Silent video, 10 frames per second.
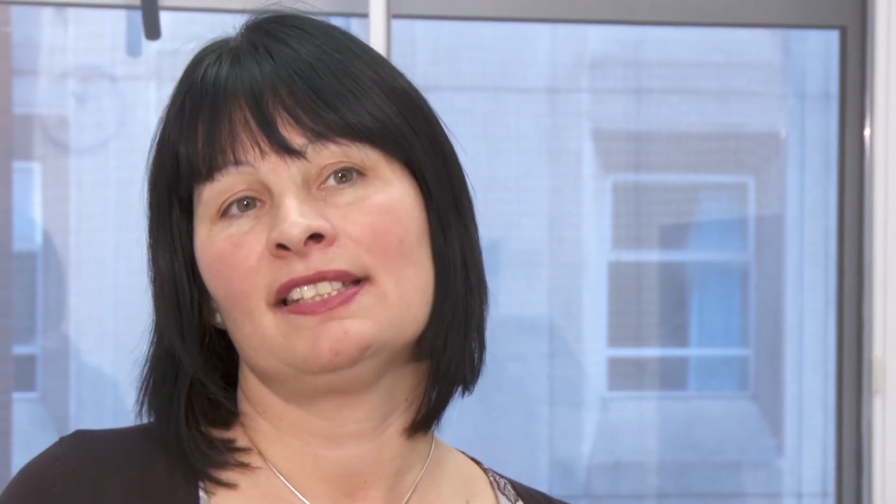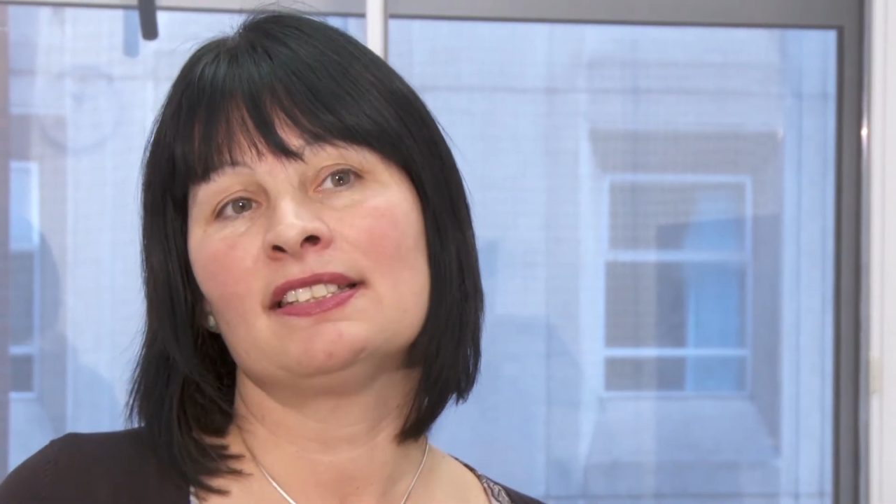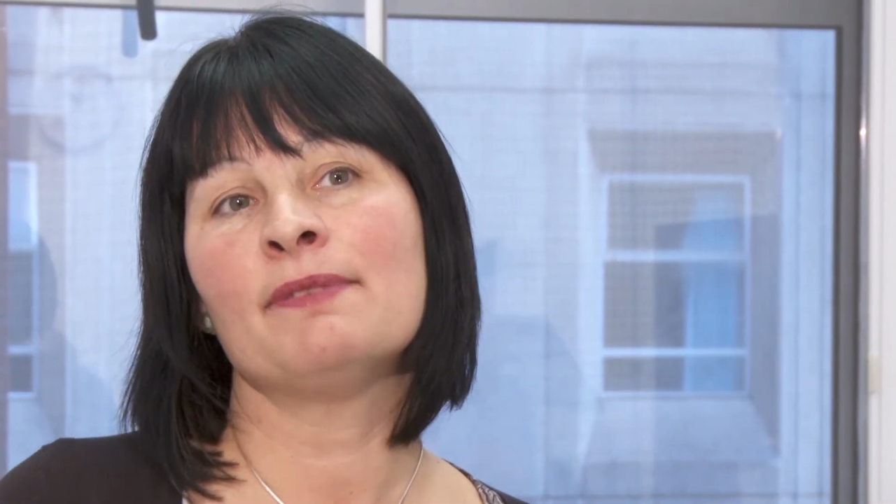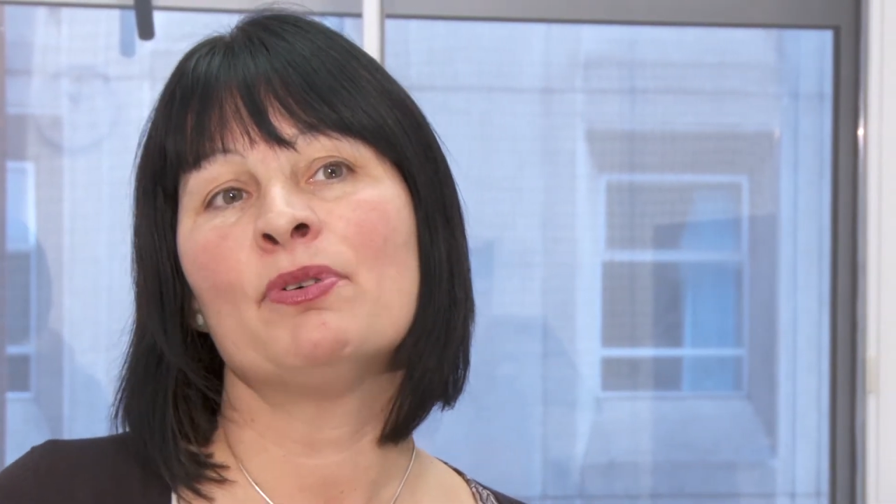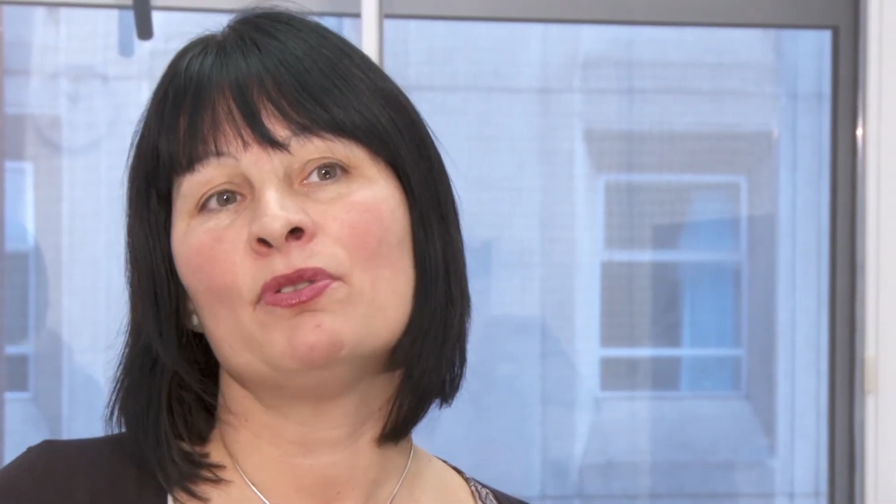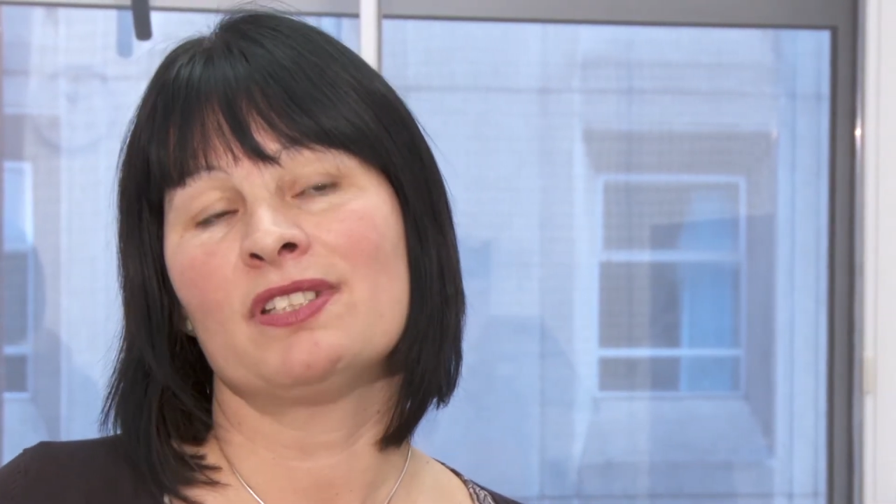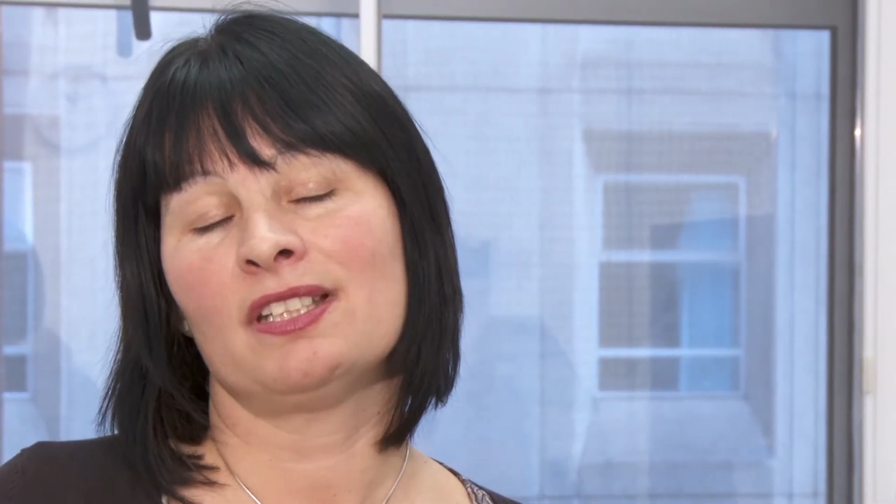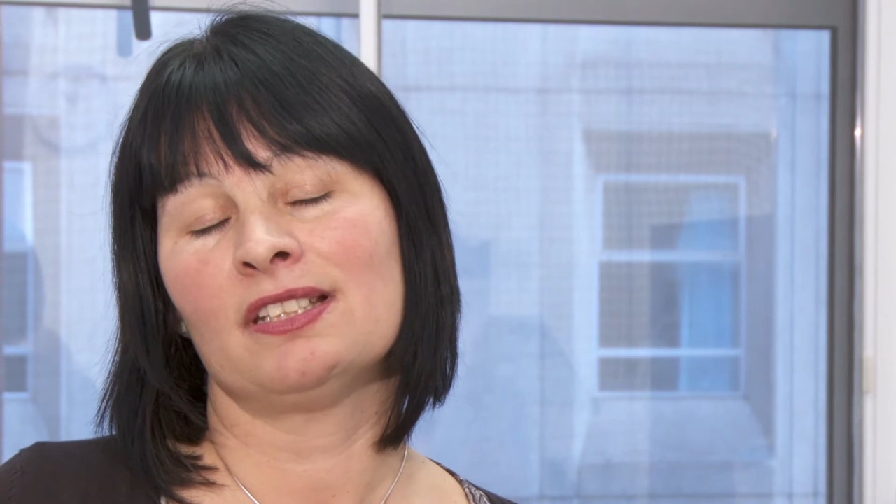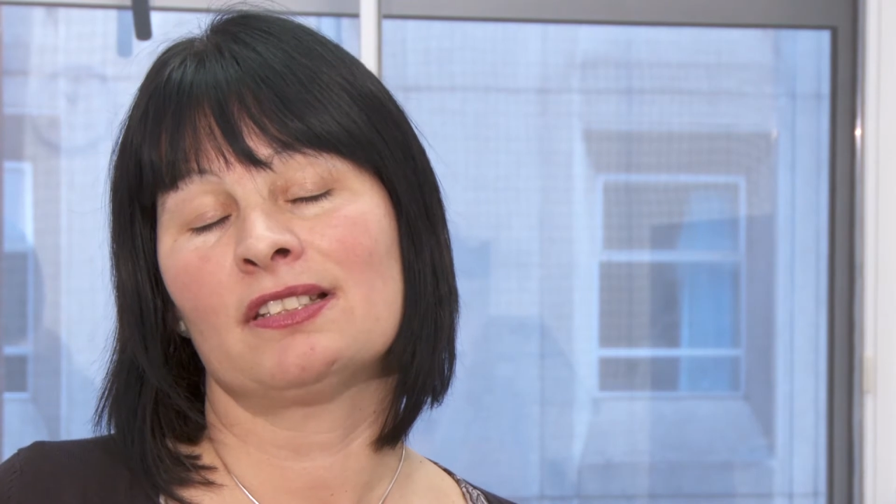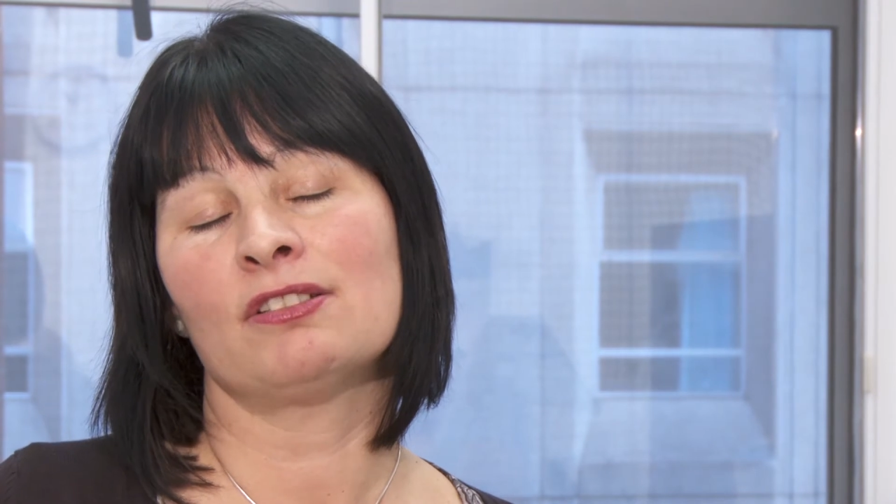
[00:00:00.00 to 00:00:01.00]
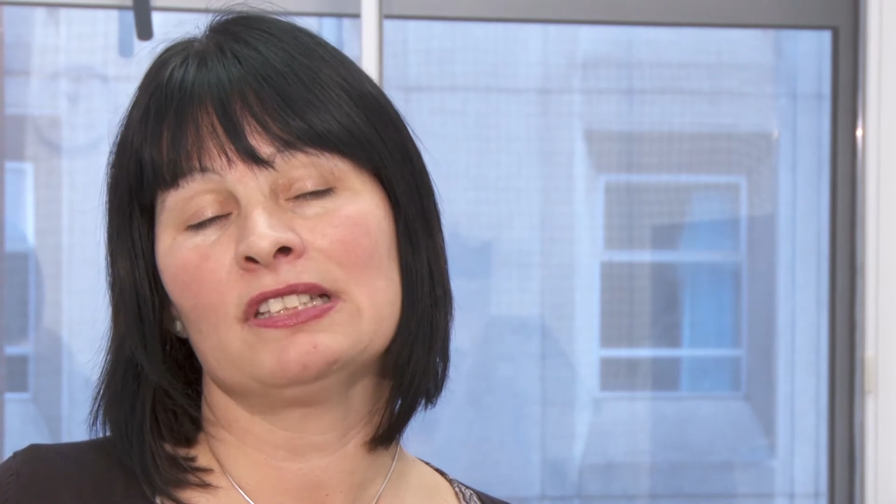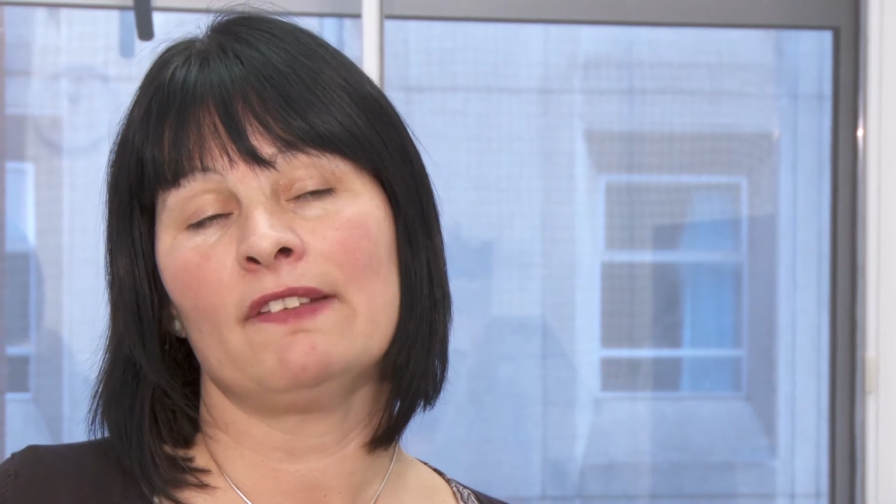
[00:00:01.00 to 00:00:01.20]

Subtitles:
it's important to discuss